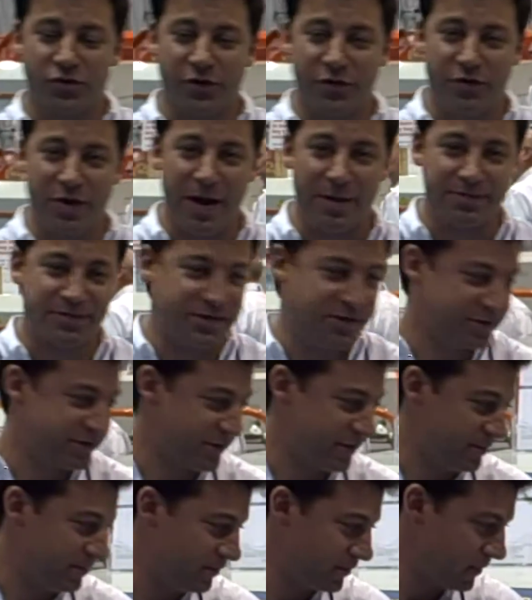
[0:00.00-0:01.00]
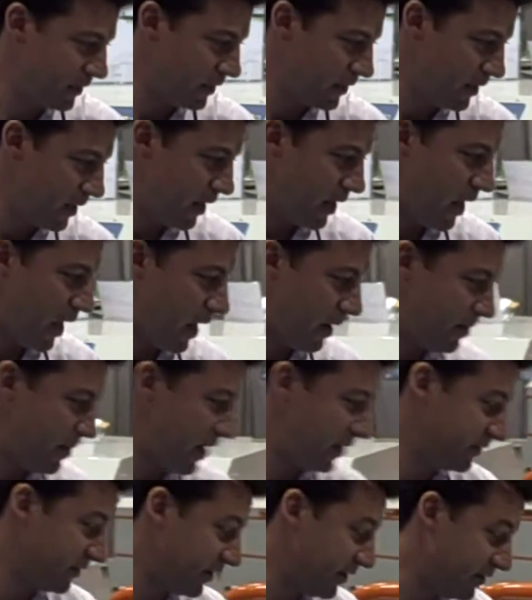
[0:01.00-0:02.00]
shrink wrap system. And
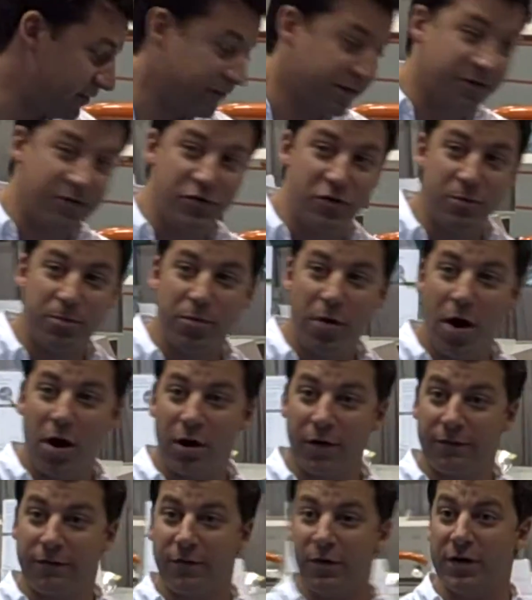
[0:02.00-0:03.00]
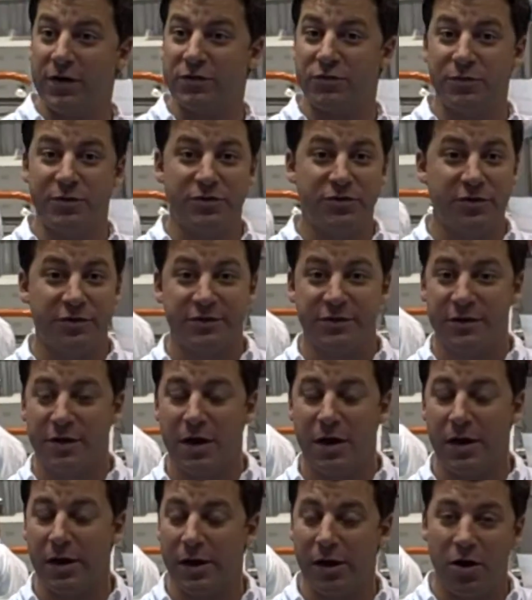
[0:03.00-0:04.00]
basically this is a new product for us. We took
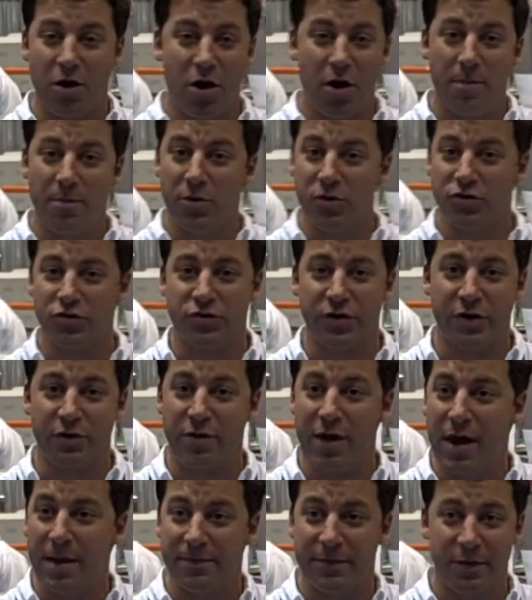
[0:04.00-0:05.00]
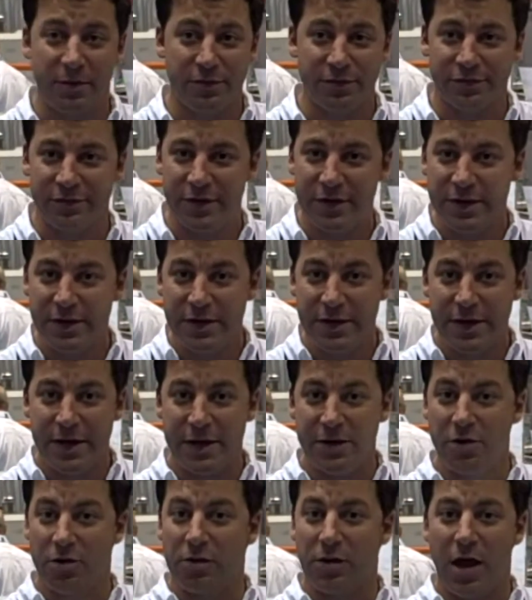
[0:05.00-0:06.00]
a combo shrink wrap that was
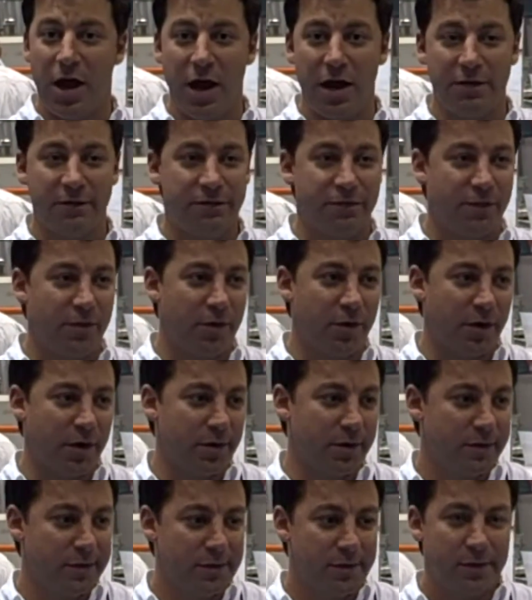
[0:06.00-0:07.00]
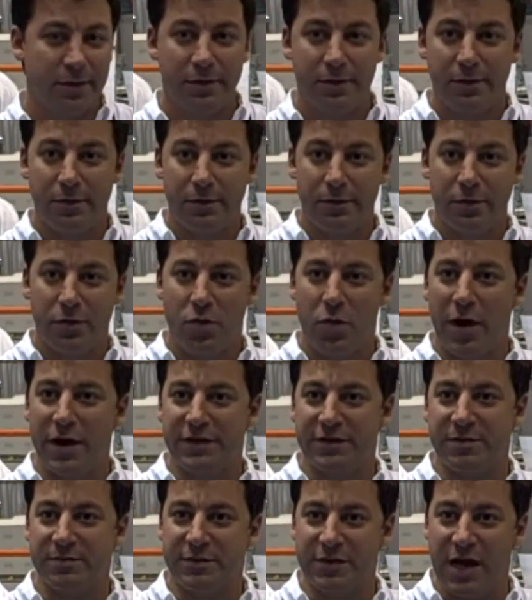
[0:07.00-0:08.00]
in our line for
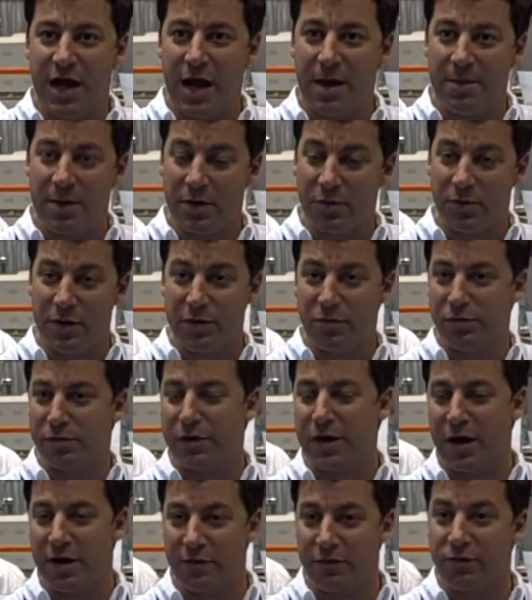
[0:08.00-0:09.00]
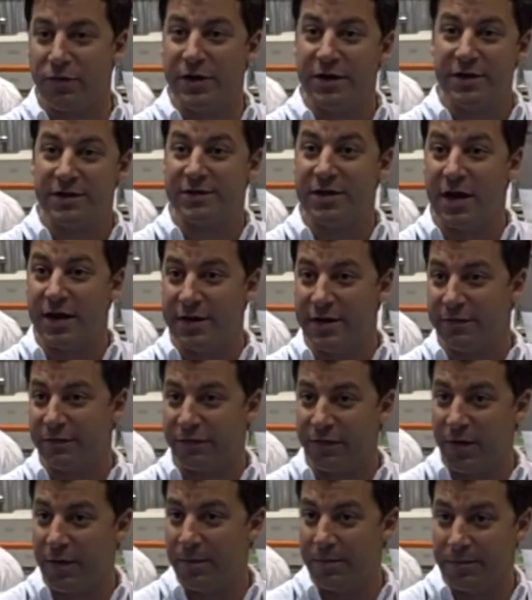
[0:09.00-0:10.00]
quite some time, and we kind of redesigned it
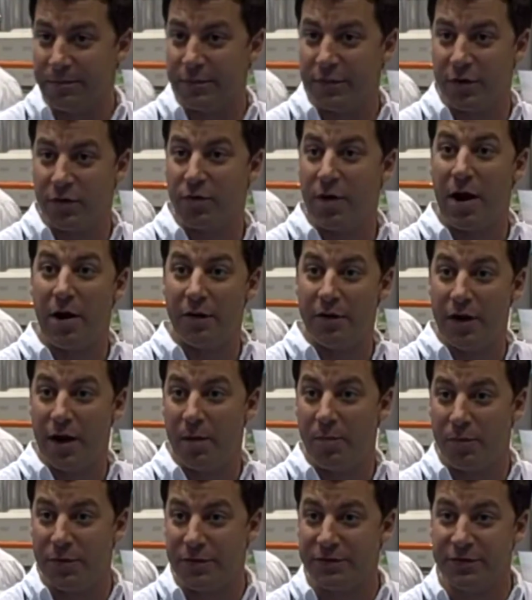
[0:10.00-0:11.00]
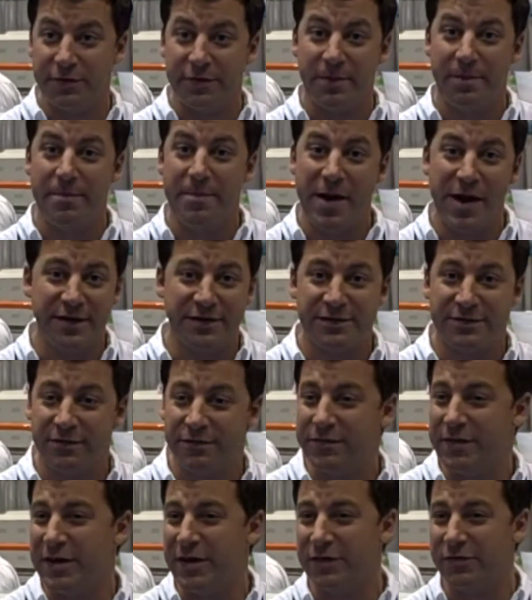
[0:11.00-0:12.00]
from the ground up. We took the best of
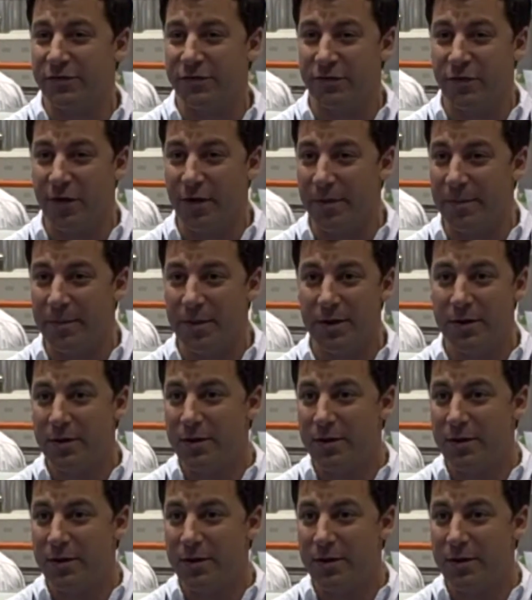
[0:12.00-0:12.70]
things from